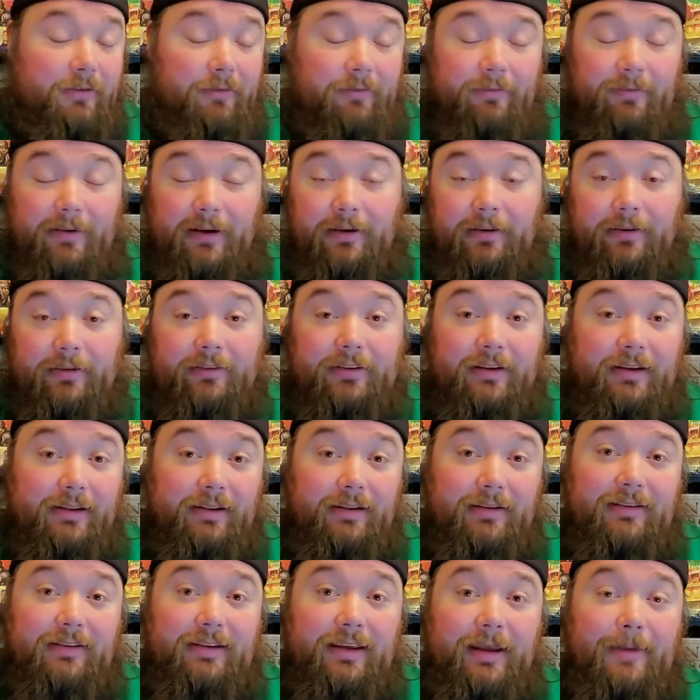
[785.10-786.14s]
fighters in
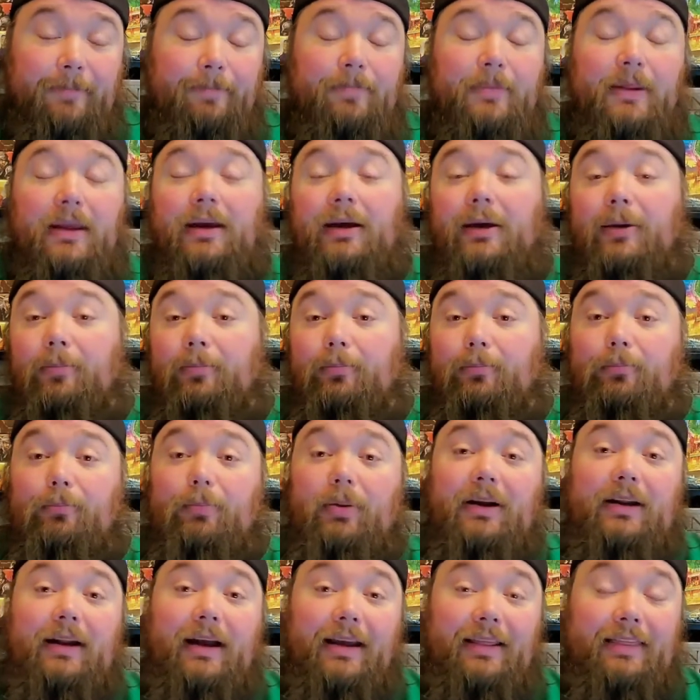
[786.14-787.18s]
this game,
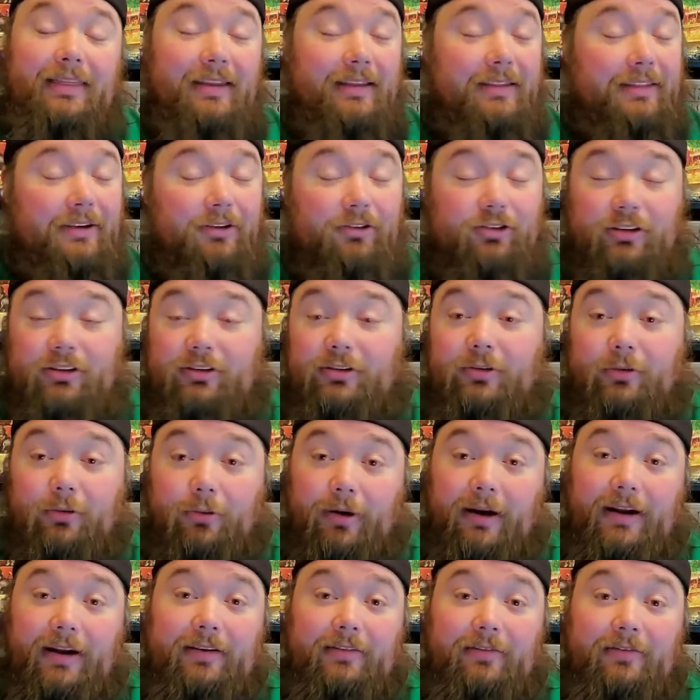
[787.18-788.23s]
but I think they're just
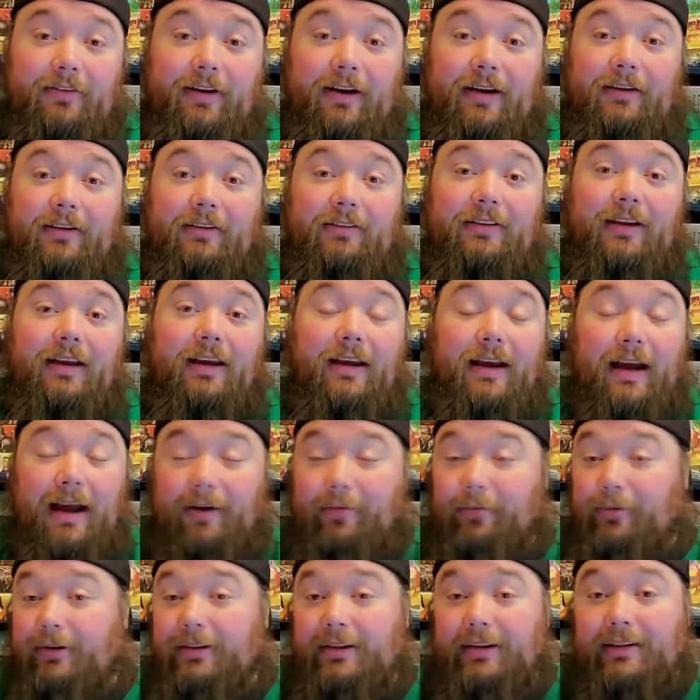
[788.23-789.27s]
great fighters. I
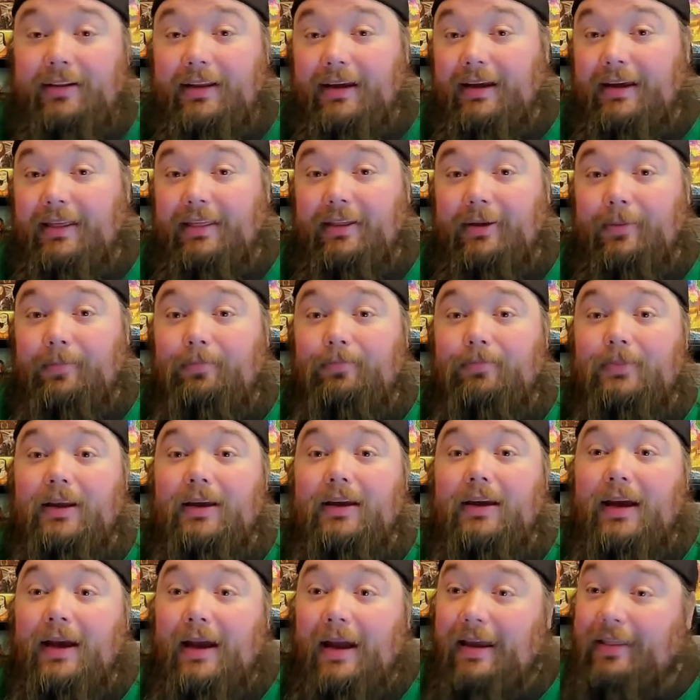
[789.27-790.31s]
really like them,
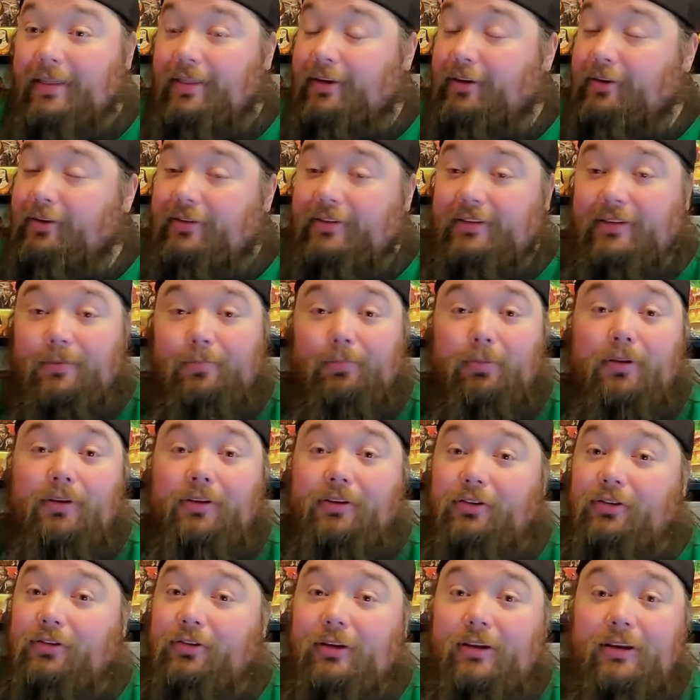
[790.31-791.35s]
and they're simple.
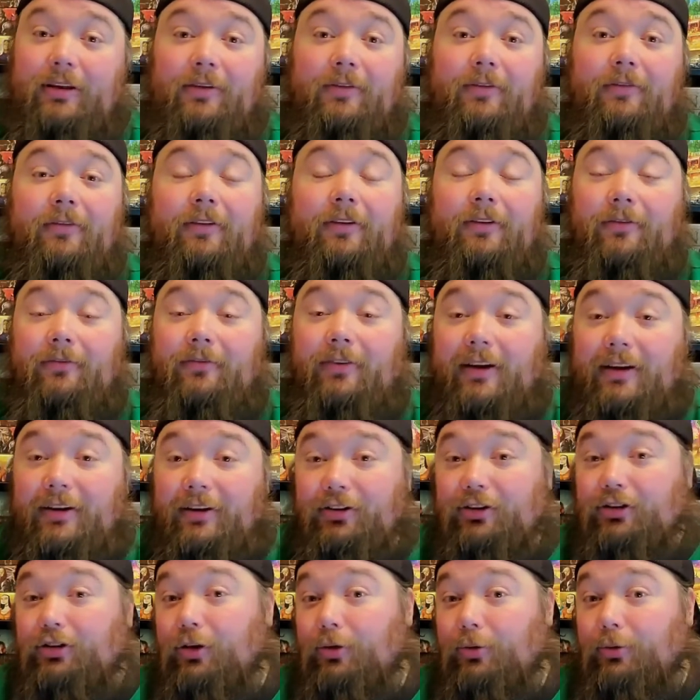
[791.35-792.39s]
They're fun to
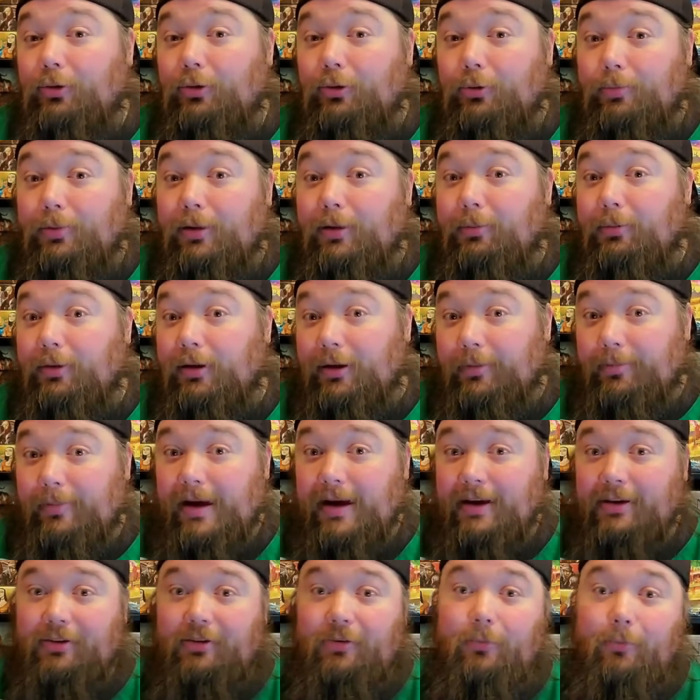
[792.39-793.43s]
show new people
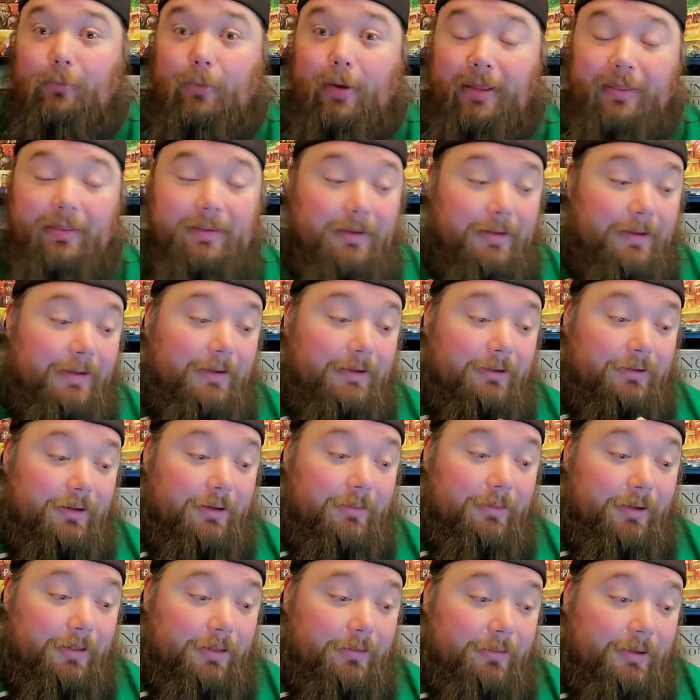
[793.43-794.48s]
Unmatched with. So
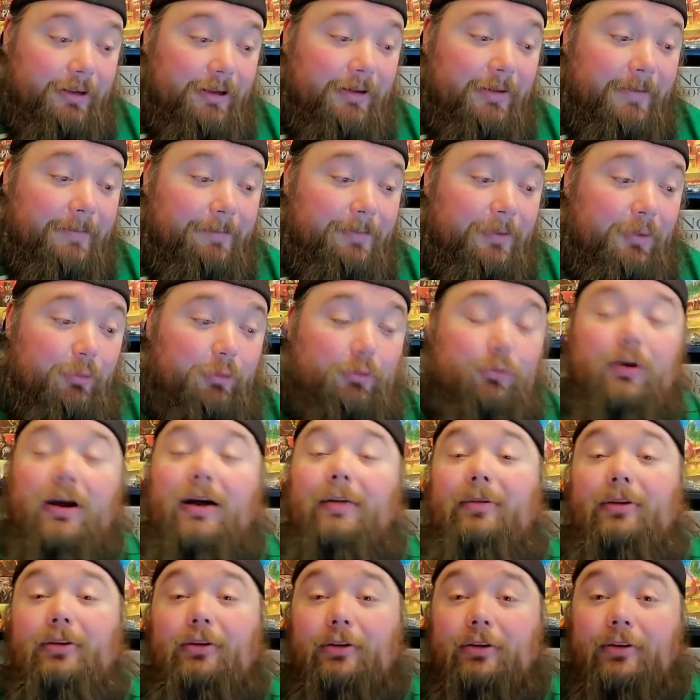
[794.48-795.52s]
number 3 was
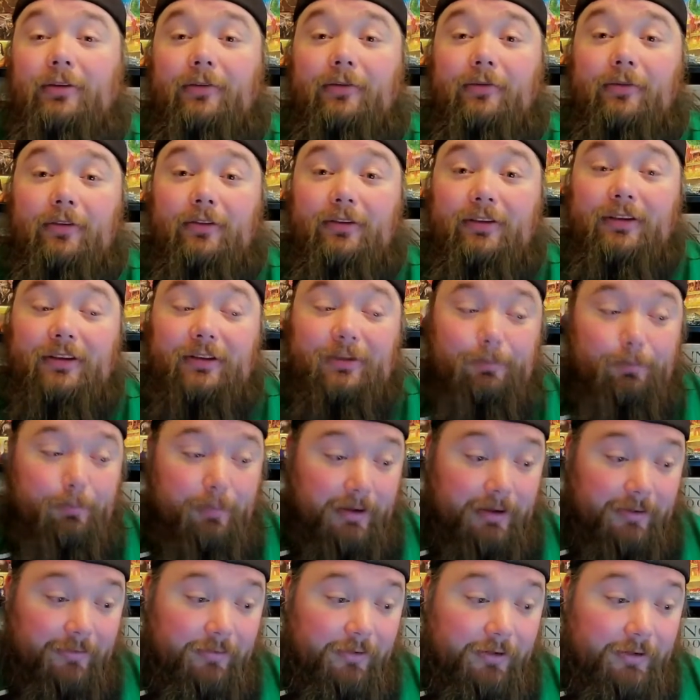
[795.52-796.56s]
Robin Hood versus
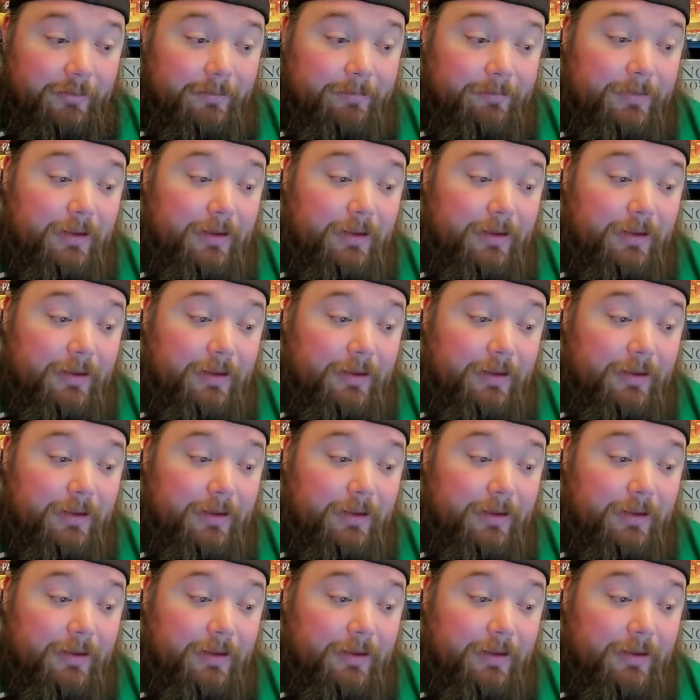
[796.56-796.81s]
Bigfoot.